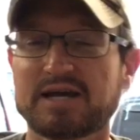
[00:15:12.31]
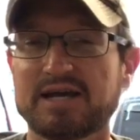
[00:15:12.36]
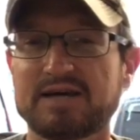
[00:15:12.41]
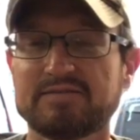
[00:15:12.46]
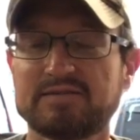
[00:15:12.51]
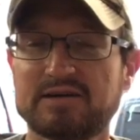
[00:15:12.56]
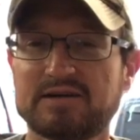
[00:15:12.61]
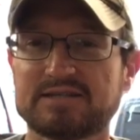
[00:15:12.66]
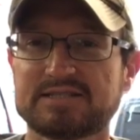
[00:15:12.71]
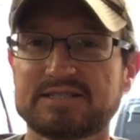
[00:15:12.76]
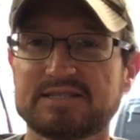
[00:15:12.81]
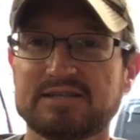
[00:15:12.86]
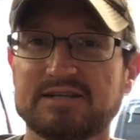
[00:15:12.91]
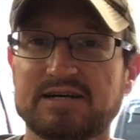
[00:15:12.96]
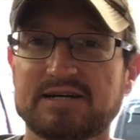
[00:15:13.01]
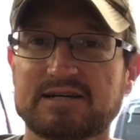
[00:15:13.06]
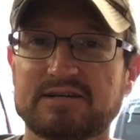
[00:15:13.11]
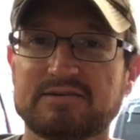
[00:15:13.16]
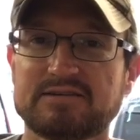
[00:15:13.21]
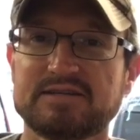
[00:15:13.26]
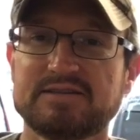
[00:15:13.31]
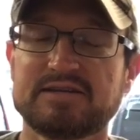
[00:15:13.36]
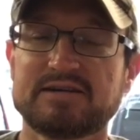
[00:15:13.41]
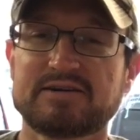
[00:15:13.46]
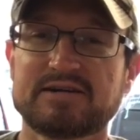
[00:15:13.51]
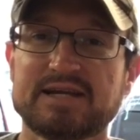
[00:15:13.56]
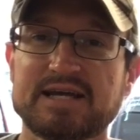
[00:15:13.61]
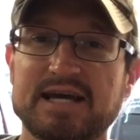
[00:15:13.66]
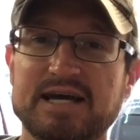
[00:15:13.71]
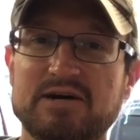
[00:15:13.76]
I have an Aussie locker in
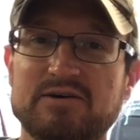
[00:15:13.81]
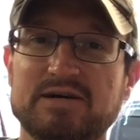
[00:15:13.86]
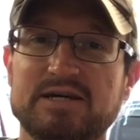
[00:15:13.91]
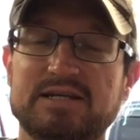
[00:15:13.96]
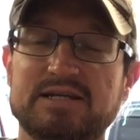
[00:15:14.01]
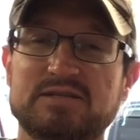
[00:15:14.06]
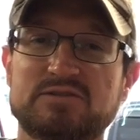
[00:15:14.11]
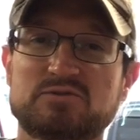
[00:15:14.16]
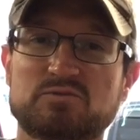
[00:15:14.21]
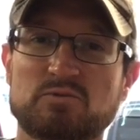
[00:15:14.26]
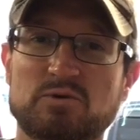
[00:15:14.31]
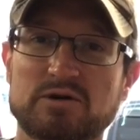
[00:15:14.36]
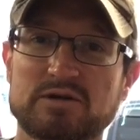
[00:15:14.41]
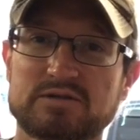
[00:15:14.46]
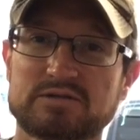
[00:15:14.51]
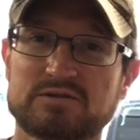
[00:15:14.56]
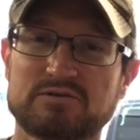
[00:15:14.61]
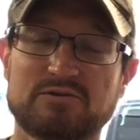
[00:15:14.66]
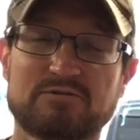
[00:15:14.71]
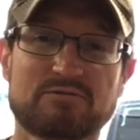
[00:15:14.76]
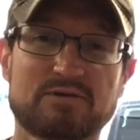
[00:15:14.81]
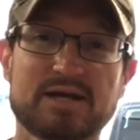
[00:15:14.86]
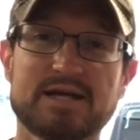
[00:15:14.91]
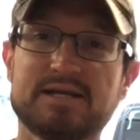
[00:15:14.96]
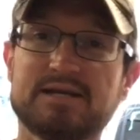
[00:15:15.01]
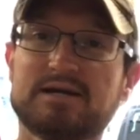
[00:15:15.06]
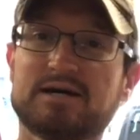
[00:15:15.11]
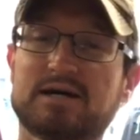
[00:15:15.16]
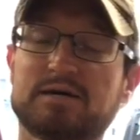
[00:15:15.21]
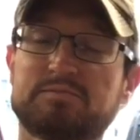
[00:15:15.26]
there now, and it's worked
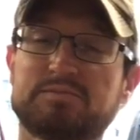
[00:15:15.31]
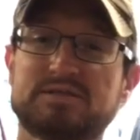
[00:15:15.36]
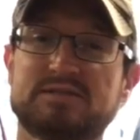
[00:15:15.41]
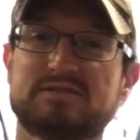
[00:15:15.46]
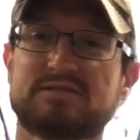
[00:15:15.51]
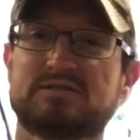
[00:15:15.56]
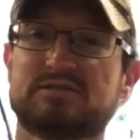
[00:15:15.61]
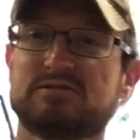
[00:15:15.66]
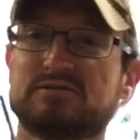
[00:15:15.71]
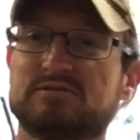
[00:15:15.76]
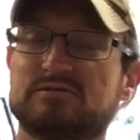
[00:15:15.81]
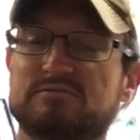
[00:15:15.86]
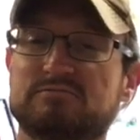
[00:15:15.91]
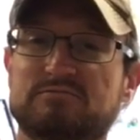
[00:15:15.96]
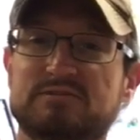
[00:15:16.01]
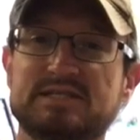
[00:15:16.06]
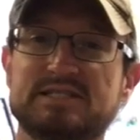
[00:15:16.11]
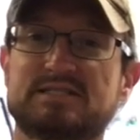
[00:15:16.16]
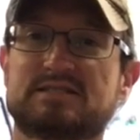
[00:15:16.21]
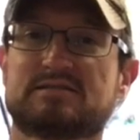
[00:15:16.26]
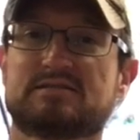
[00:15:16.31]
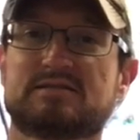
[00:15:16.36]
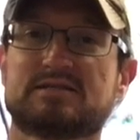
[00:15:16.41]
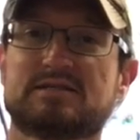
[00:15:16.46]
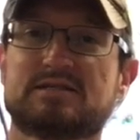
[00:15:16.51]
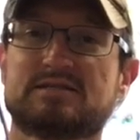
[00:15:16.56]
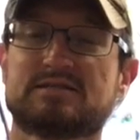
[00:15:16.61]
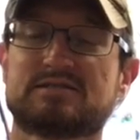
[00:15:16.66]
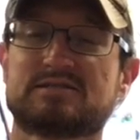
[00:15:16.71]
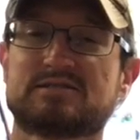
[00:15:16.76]
great up until
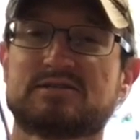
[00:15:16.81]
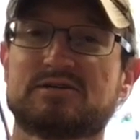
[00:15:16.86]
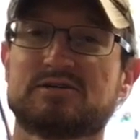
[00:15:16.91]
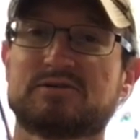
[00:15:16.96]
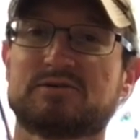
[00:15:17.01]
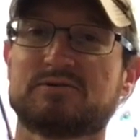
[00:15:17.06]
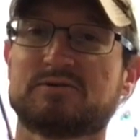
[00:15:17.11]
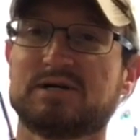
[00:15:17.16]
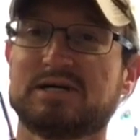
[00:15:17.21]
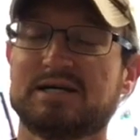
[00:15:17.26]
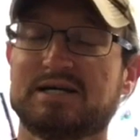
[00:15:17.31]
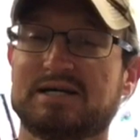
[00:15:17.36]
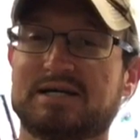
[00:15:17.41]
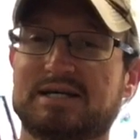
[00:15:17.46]
recently, so